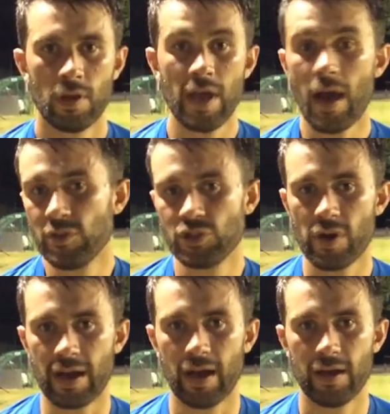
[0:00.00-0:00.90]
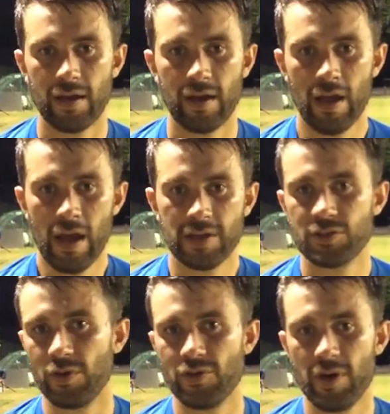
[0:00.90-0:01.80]
Yeah, I'm enjoying it. Uh, it's
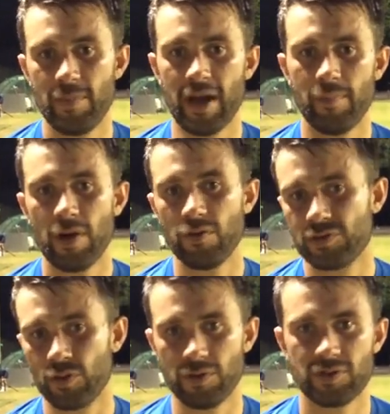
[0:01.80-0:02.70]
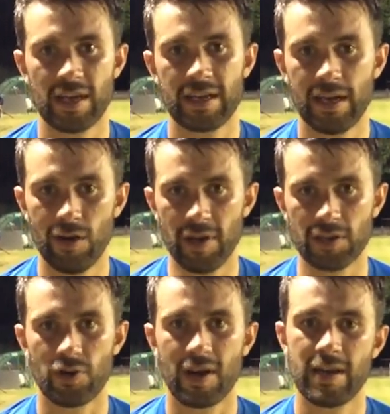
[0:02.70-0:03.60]
sort of doing a bit of both, sort of taking a little bit of
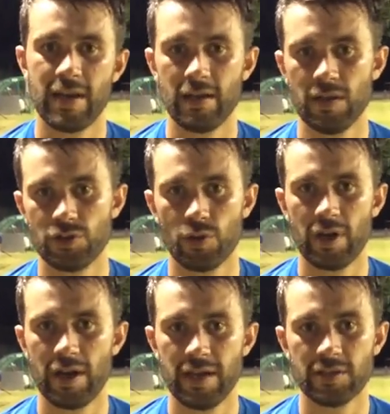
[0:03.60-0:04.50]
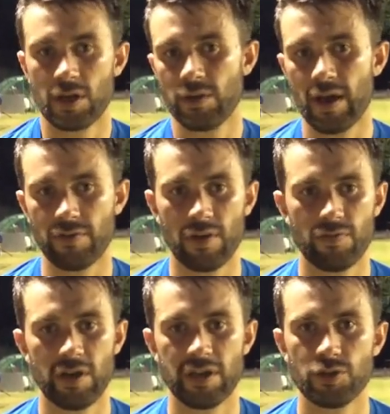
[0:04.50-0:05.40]
training and joining in. So yeah, I've, I've
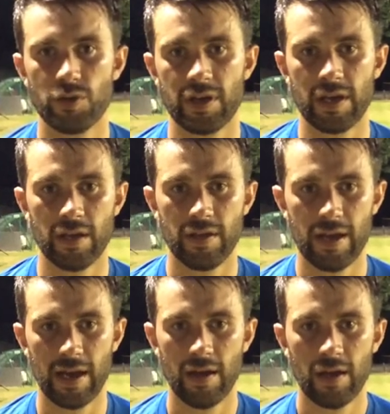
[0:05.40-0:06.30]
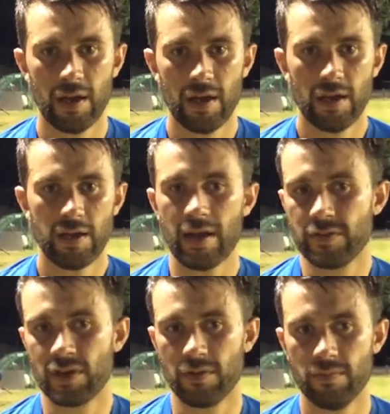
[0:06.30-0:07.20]
really enjoyed it, and uh, yeah,
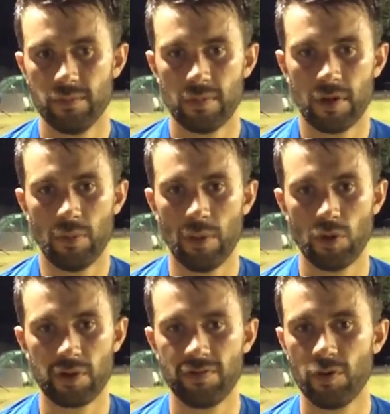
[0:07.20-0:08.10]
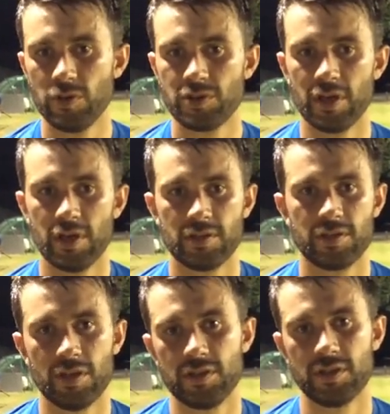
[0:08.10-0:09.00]
so I'm, I'm, I'm, looking forward to,
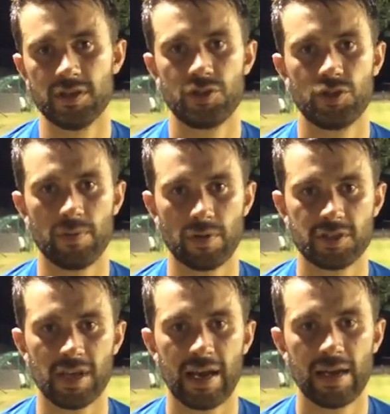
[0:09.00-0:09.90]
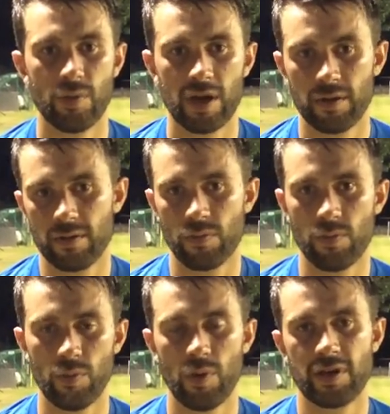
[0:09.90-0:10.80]
to, to trip on Saturday where,
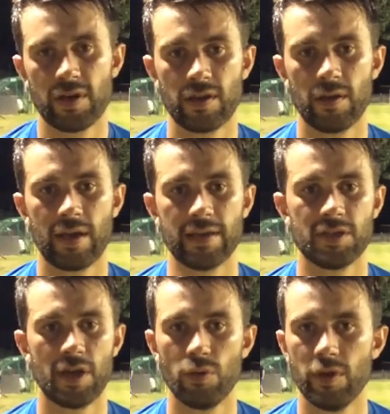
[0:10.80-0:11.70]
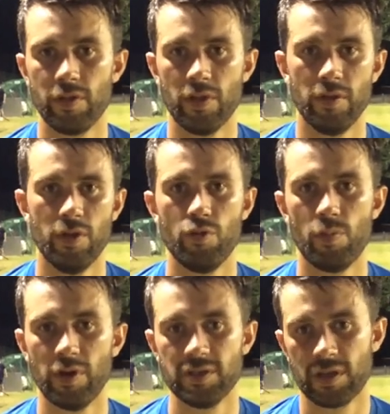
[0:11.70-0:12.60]
where we can get to know the, the new
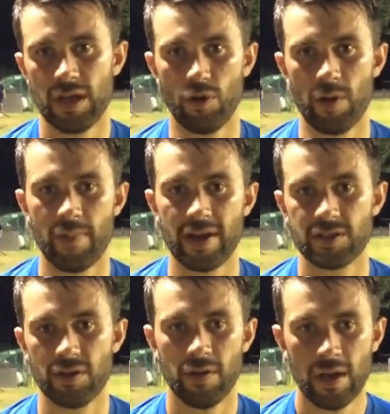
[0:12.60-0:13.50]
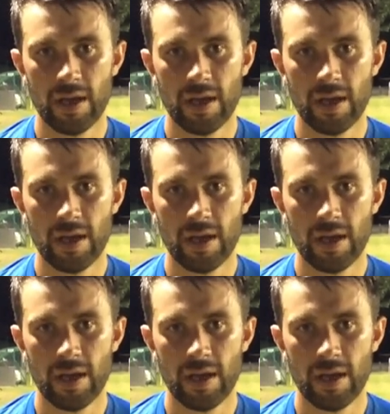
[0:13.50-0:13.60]
boys a little bit better and